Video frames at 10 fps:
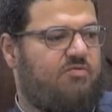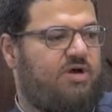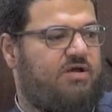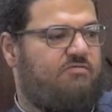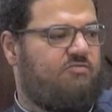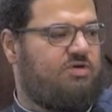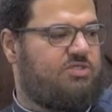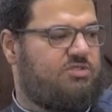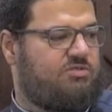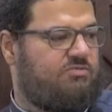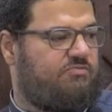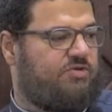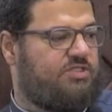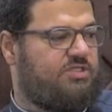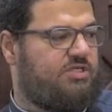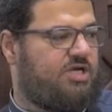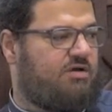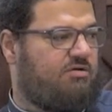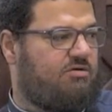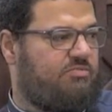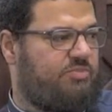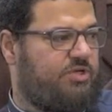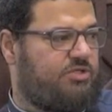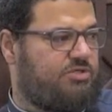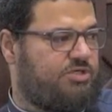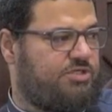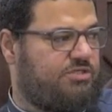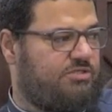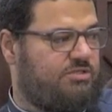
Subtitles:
wife was visiting our pediatrician